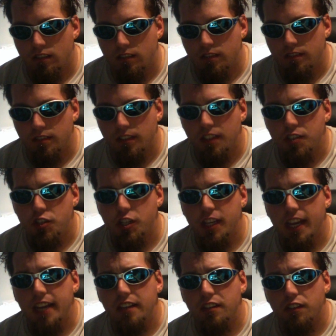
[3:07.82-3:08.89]
Ninja
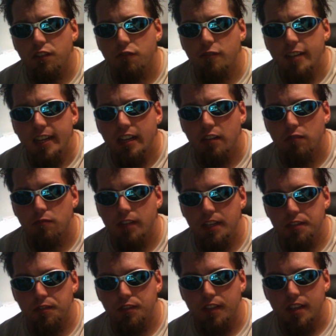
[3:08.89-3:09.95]
Gaiden 3
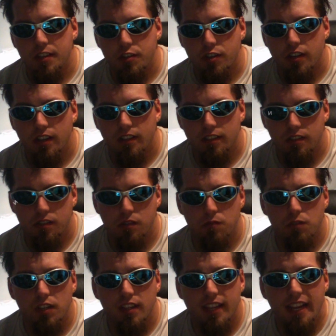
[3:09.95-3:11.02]
Razor's Edge. This is
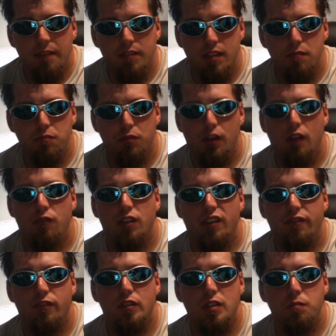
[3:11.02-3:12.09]
one of the games I bought when I
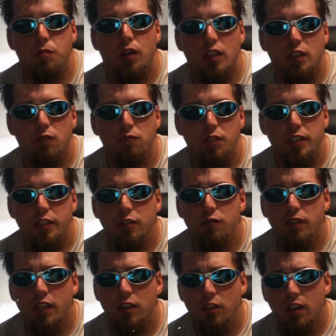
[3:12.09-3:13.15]
first bought the Wii U
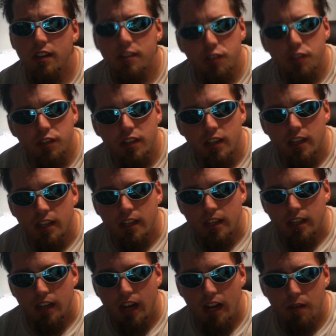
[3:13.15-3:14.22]
when it launched.
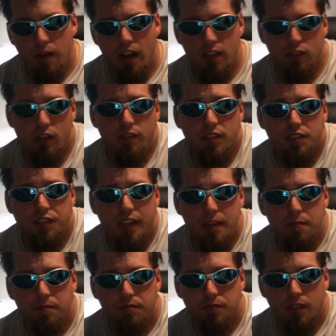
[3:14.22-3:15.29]
I love this game.
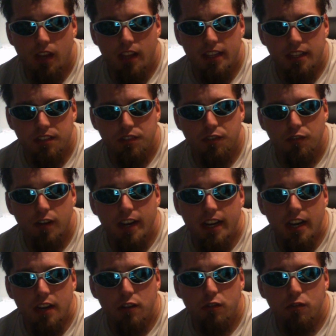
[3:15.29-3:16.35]
I think it's great.
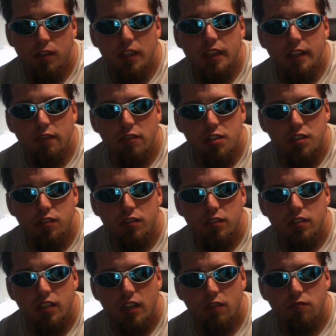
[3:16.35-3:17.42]
I know when the
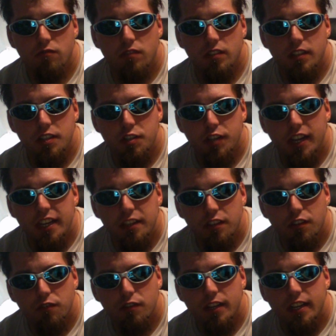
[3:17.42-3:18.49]
original Ninja Gaiden
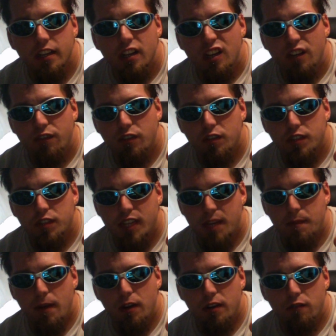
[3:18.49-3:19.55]
3 first
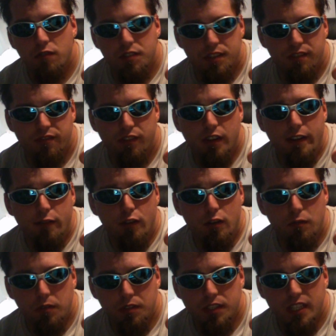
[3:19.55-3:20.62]
came out, it wasn't very well
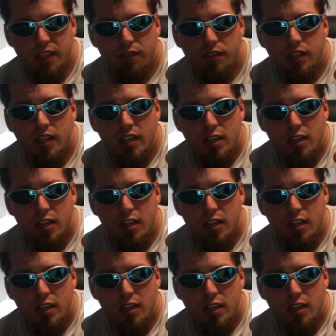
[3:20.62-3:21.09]
received.